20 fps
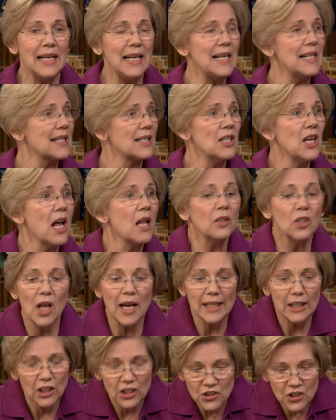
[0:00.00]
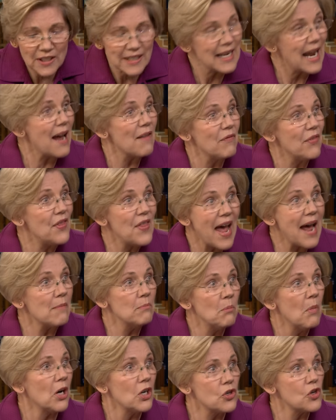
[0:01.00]
it's not like you just have
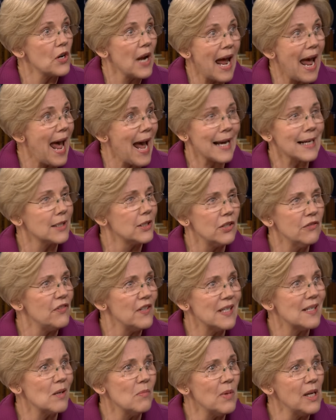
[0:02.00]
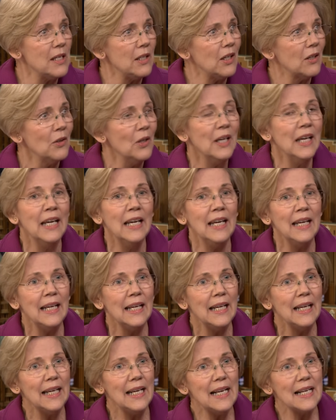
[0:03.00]
that much activism in you.
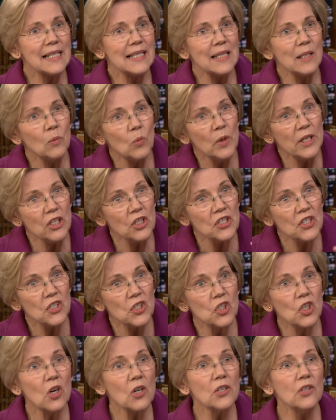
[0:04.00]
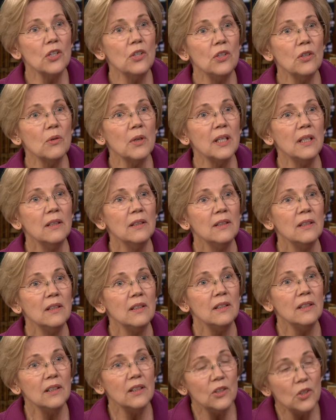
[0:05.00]
It's that when you start to do it,
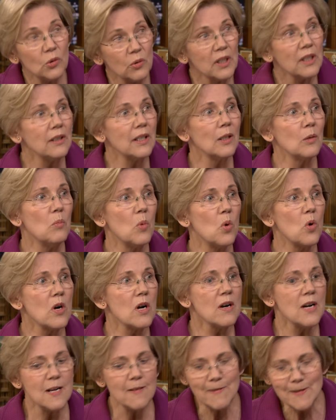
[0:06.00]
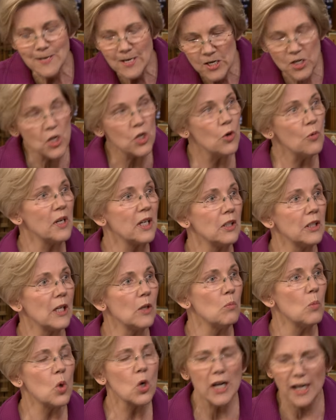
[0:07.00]
you do it a little more, and then you do it a
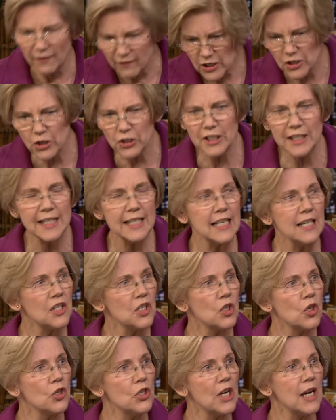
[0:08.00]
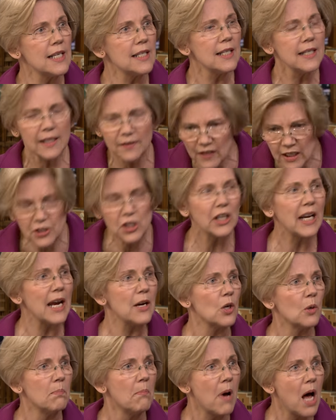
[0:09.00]
little more, and then your sister does it, and then you
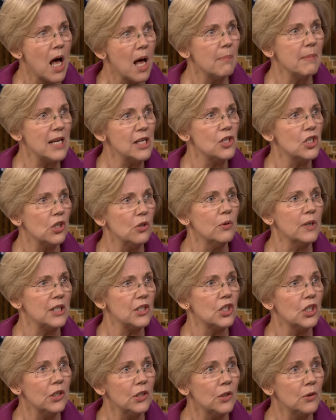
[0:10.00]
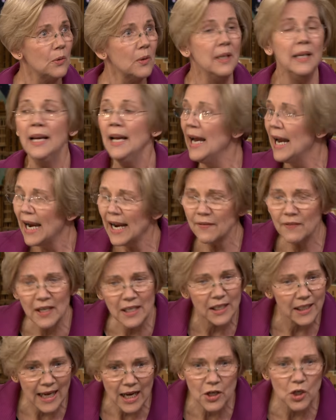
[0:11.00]
get your mom into it too, yeah. and then
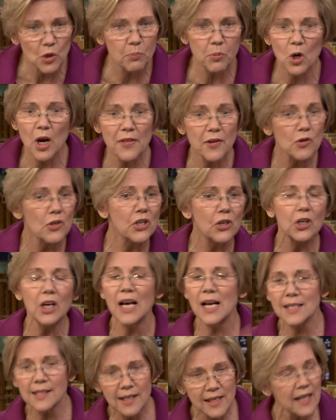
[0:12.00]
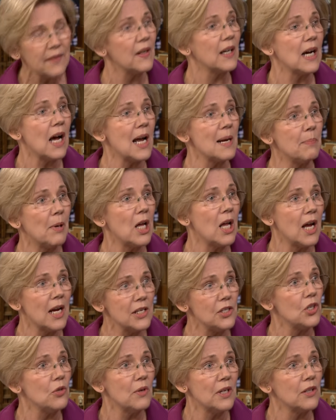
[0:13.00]
you get your brother and your cousin and the guy
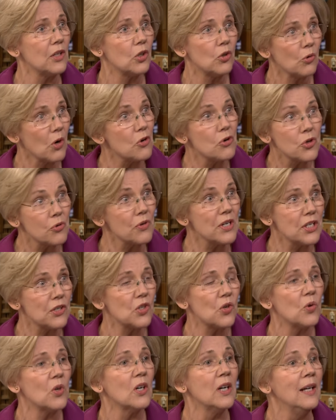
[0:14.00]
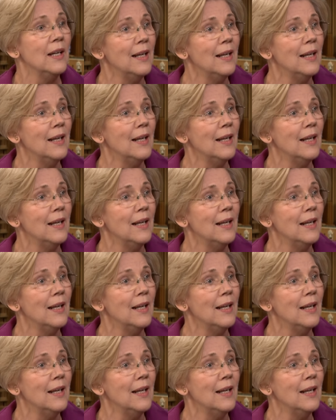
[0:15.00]
behind you in the grocery store.